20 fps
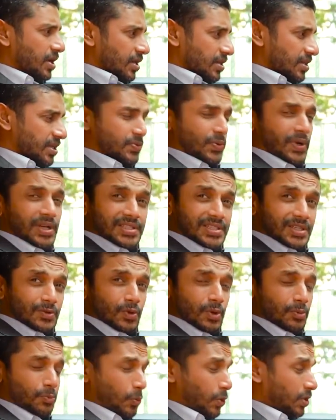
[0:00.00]
This one is
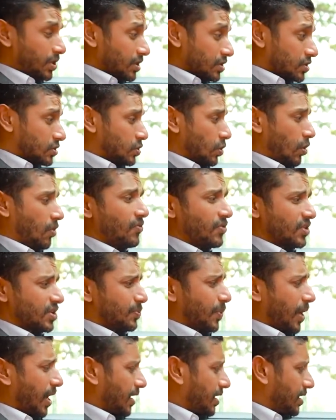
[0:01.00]
equipped with a chauffeur's
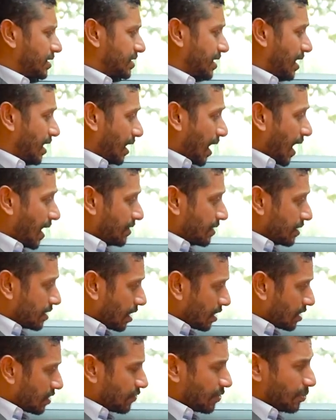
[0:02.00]
package that at the
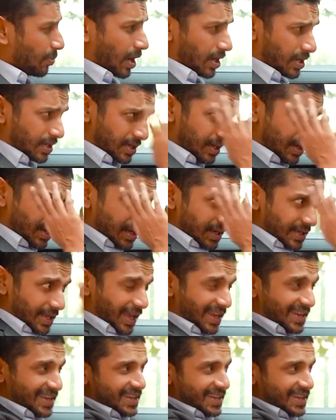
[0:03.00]
touch of a button can